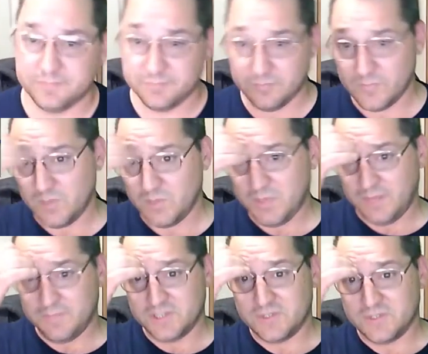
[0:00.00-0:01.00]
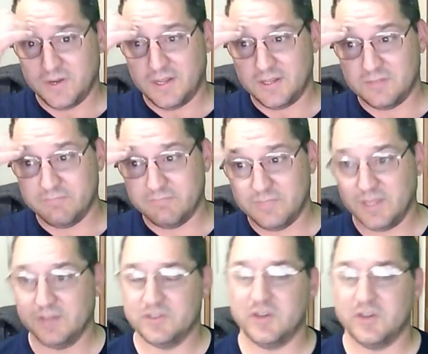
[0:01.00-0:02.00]
But that's all right. I can
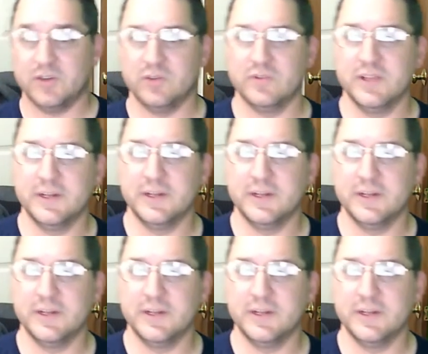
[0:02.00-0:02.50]
start it over later.